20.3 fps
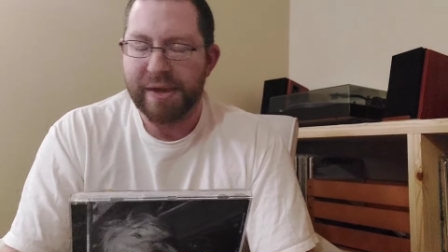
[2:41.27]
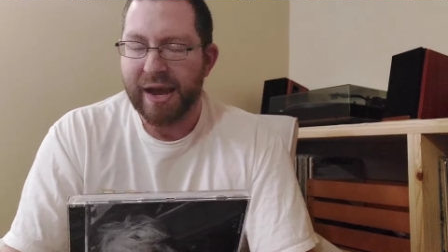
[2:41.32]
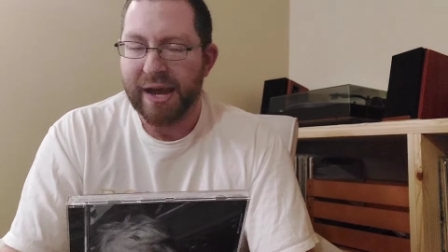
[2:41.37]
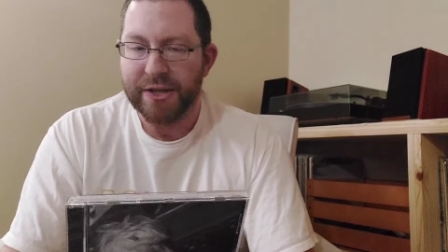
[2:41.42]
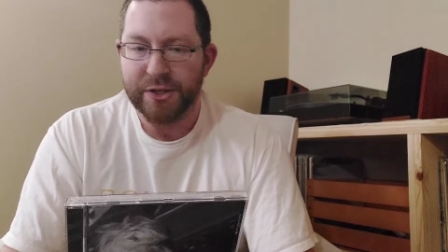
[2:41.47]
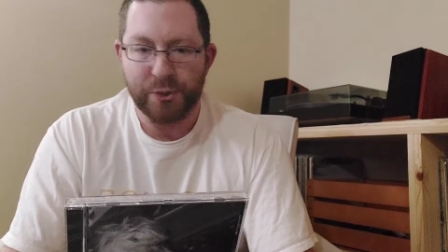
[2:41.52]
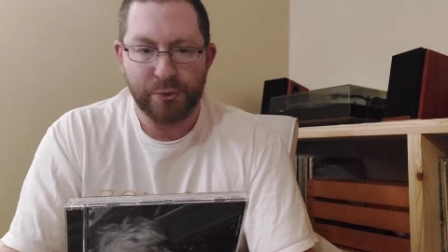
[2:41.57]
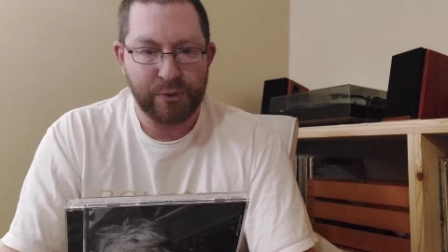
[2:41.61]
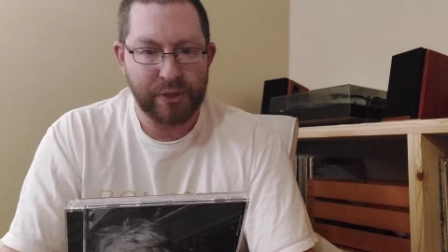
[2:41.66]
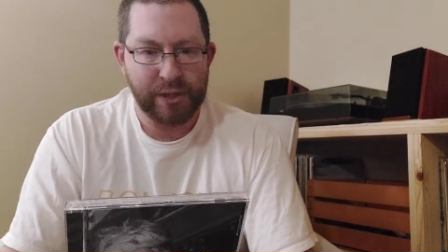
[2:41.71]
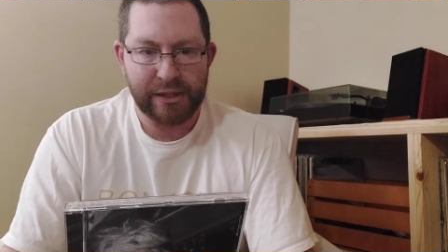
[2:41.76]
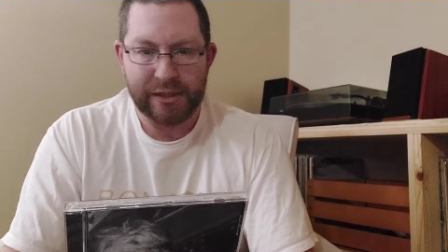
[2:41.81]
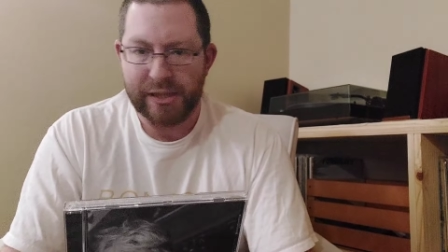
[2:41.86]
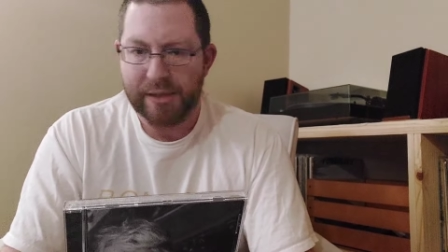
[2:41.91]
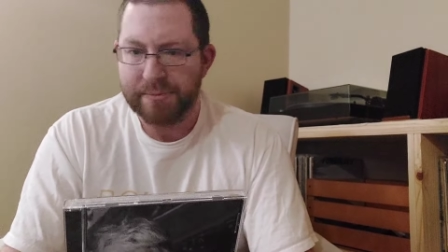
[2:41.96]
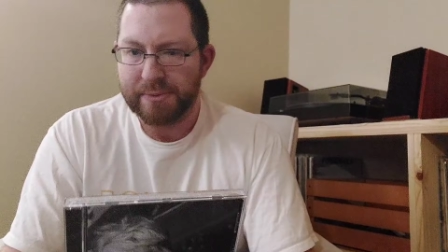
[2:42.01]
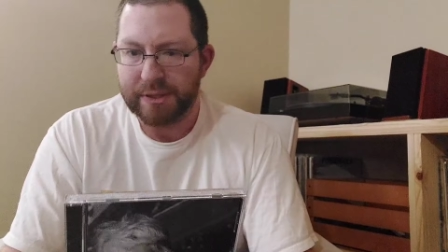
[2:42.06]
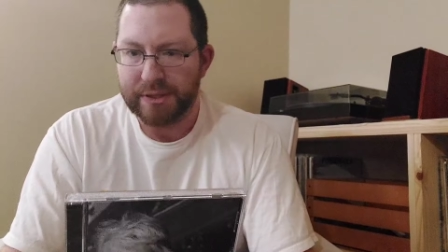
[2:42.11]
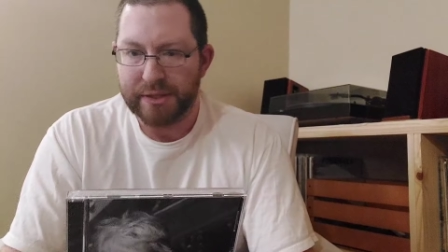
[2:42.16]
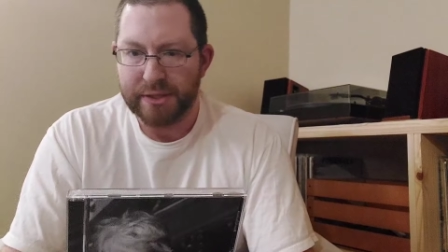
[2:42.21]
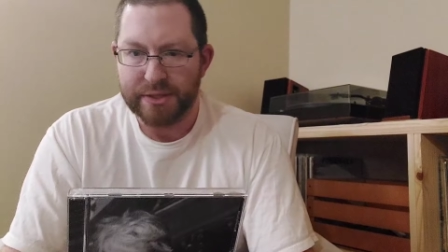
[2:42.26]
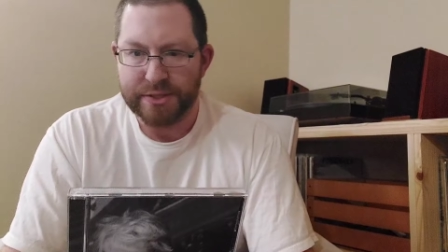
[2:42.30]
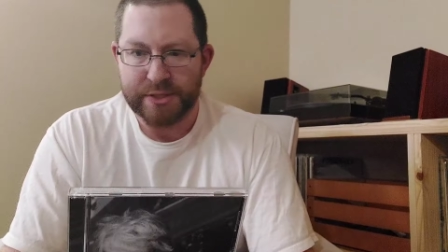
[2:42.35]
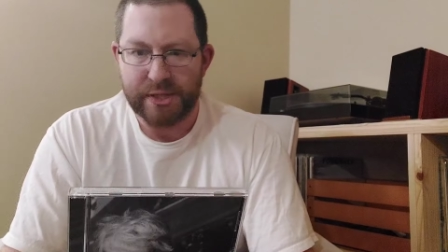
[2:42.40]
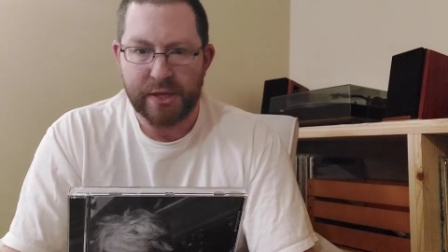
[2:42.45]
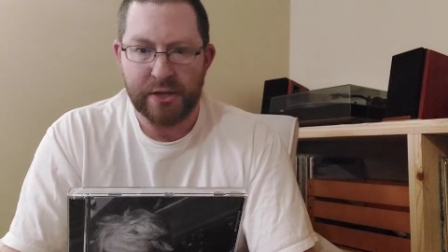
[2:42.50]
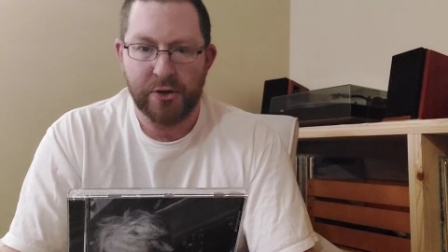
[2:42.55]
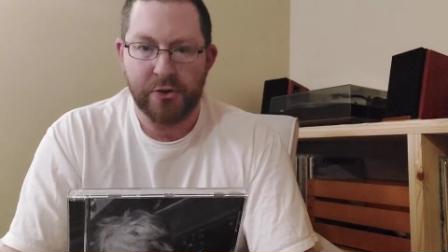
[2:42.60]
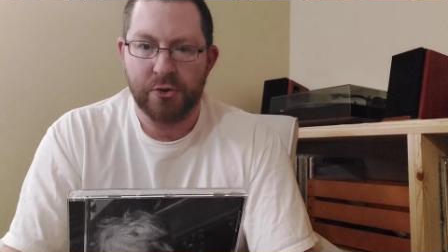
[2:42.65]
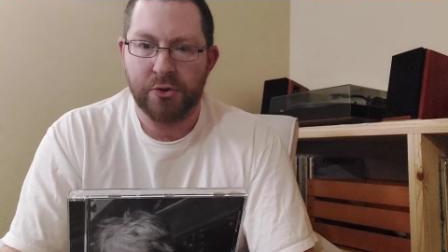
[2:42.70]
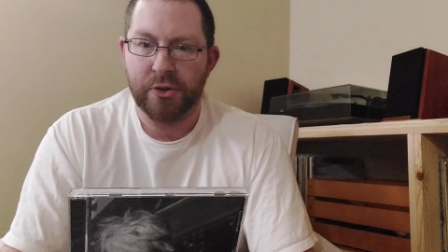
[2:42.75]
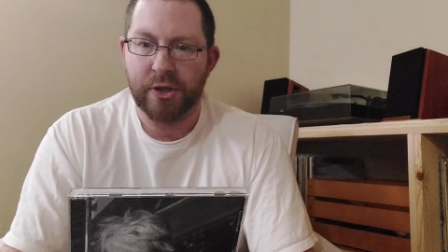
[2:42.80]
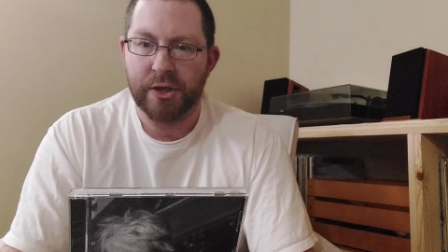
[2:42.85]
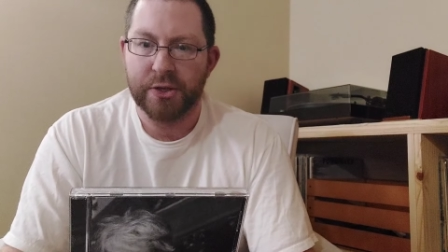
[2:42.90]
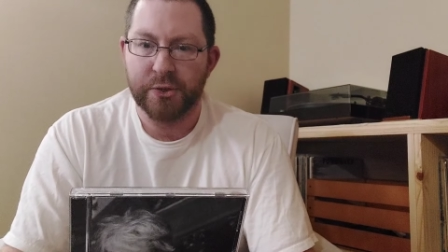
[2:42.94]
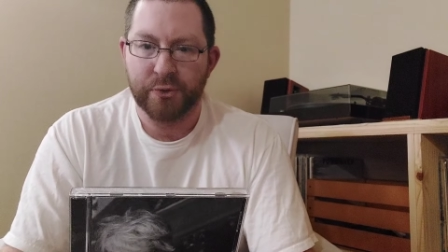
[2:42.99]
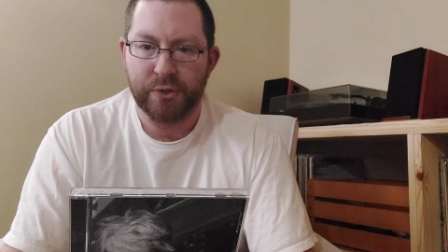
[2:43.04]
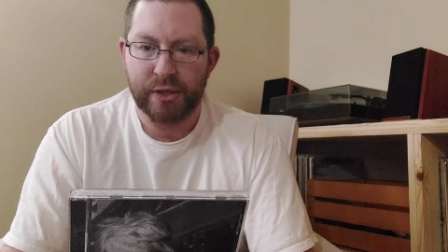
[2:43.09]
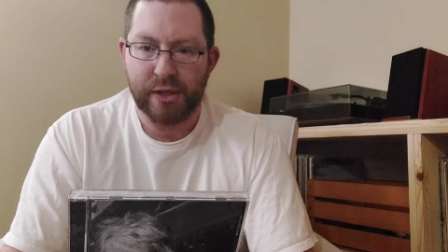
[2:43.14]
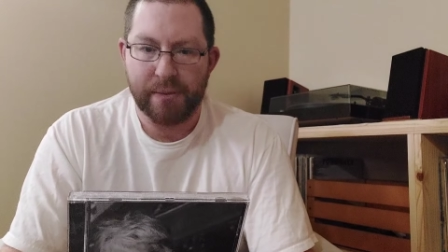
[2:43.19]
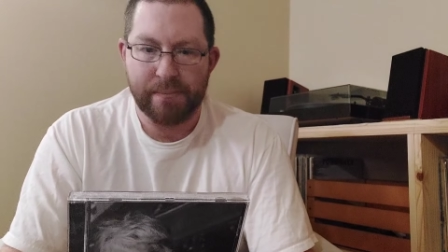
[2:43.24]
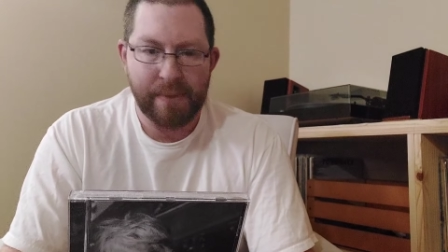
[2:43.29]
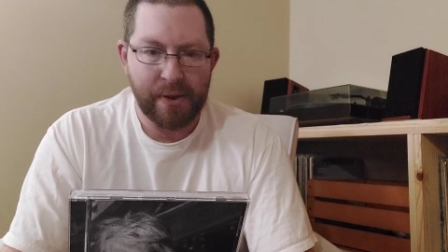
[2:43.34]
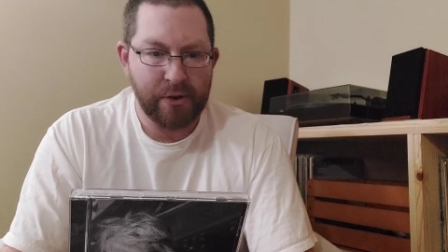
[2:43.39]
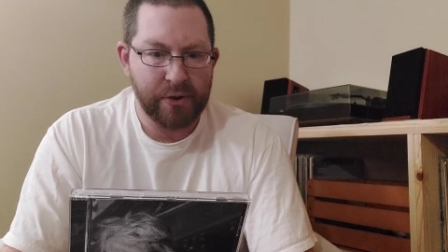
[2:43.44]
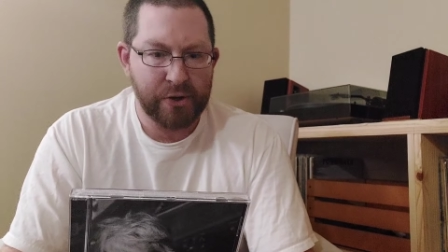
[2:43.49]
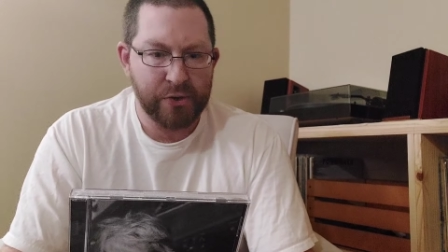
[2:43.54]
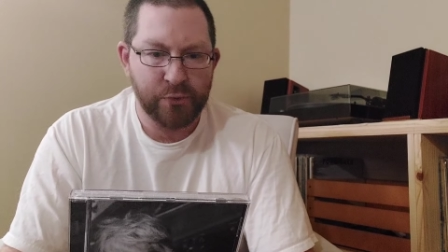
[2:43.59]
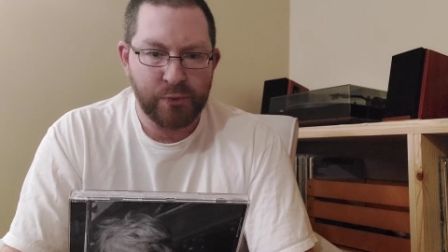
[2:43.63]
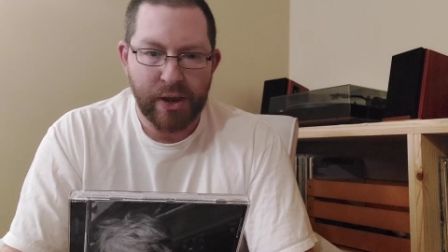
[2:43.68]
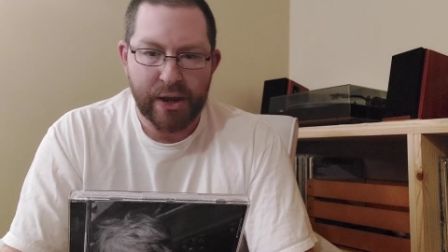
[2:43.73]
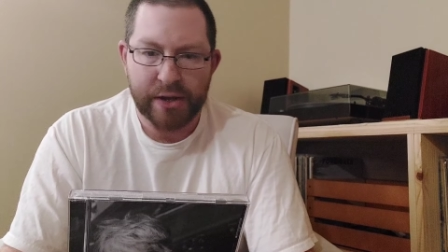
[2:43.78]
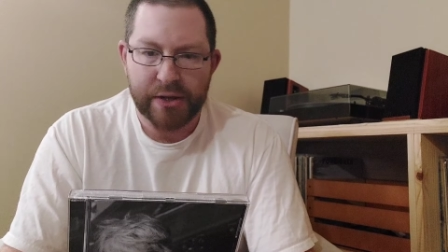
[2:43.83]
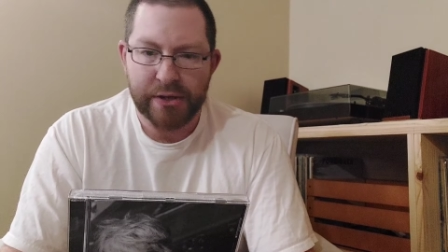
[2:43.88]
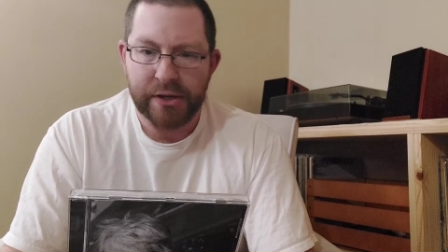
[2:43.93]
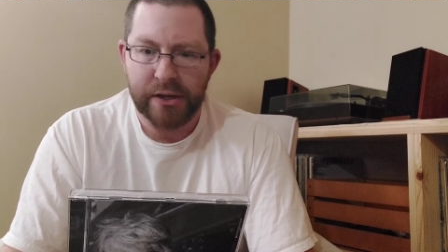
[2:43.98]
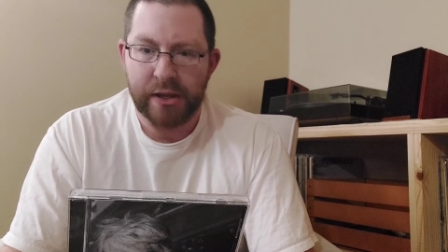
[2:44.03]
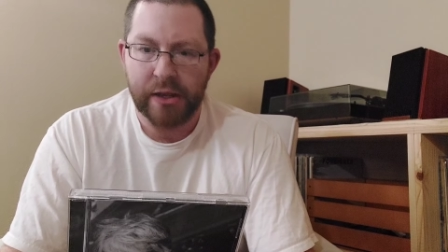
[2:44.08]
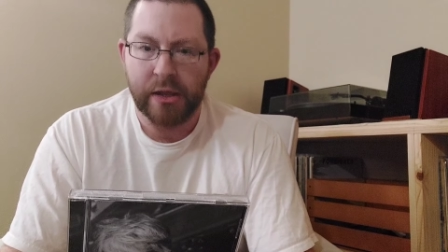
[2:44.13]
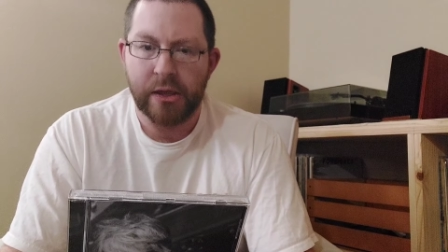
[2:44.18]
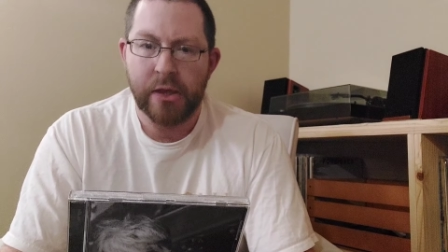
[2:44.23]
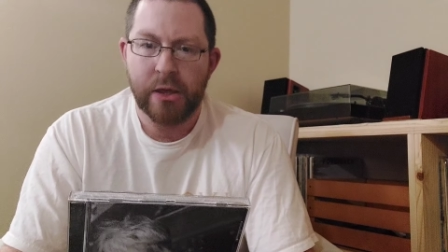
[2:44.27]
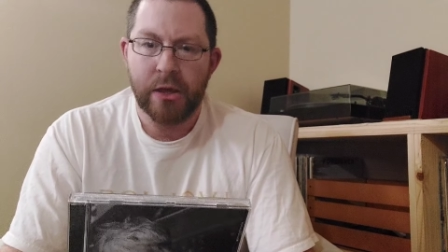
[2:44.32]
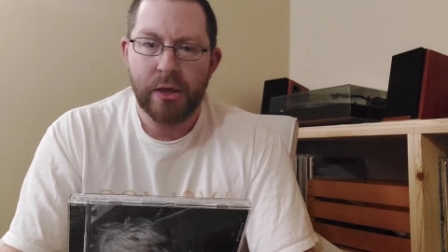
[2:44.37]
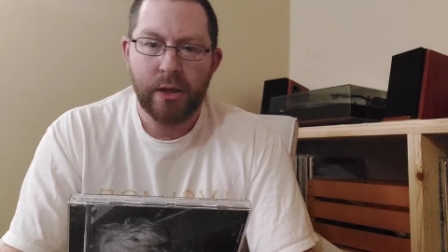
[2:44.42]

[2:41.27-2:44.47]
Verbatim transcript: I don't like Limitless at all. I don't like American Reckoning.